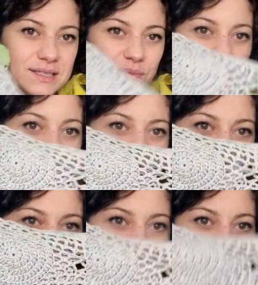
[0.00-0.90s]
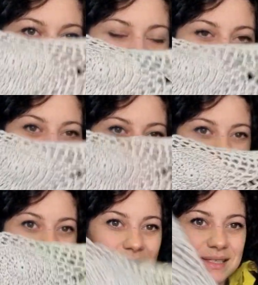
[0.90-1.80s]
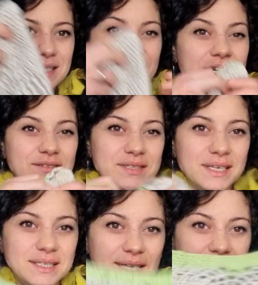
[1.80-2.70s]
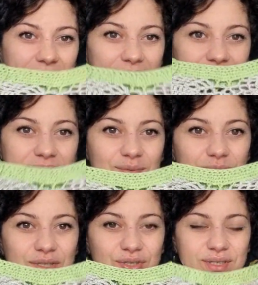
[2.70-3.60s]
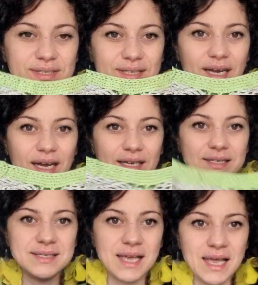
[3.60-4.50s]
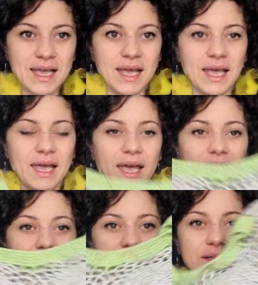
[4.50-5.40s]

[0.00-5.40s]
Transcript: wide sleeves or bell sleeves at the end, which is nice. And